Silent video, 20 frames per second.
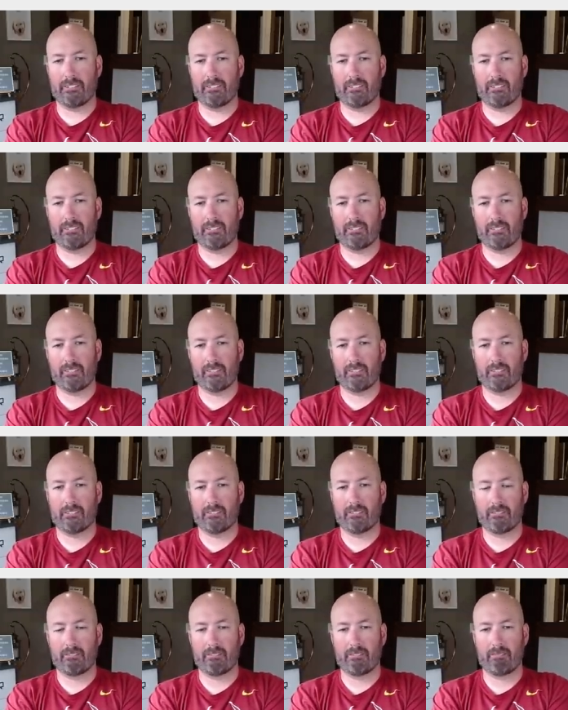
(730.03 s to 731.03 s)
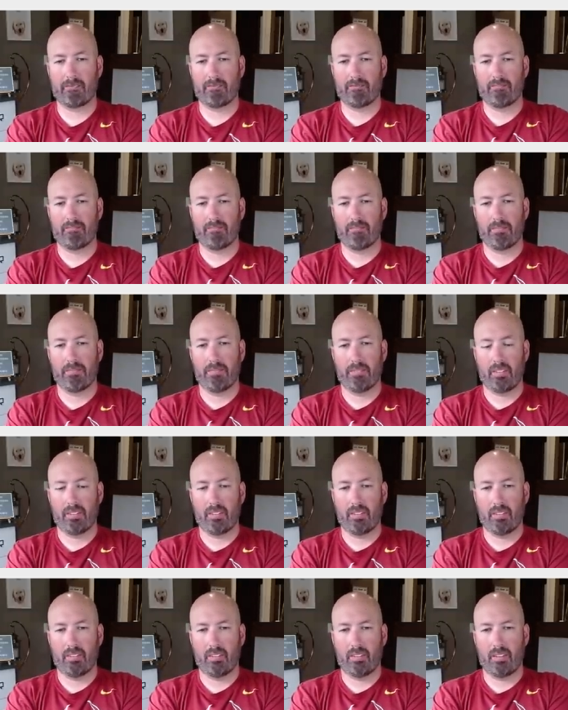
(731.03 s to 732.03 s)

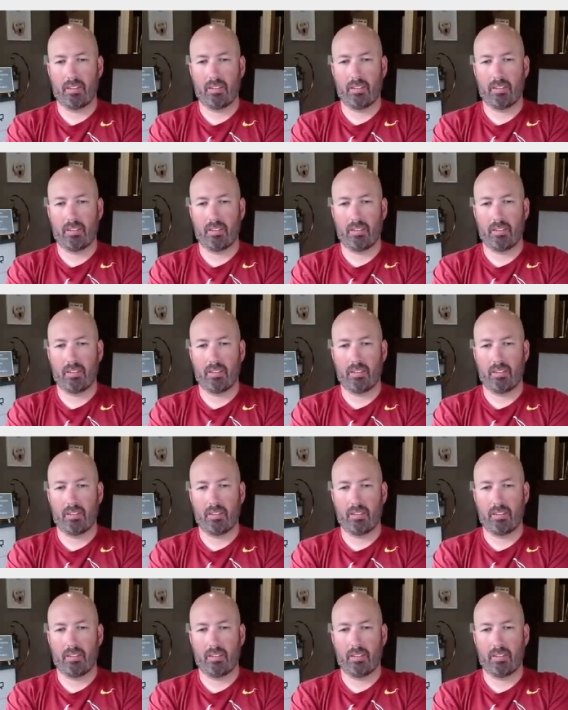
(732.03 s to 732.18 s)
Nobody speaks.